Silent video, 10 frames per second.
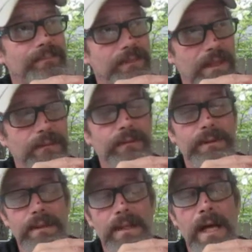This was
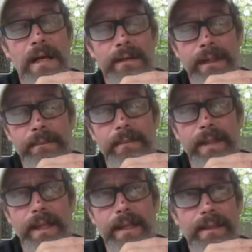laundering
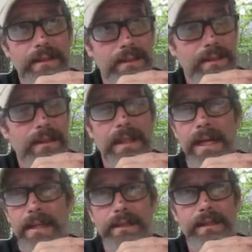money. This is the
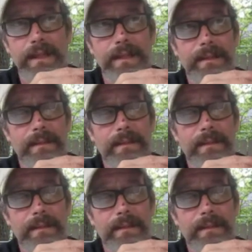kind of shit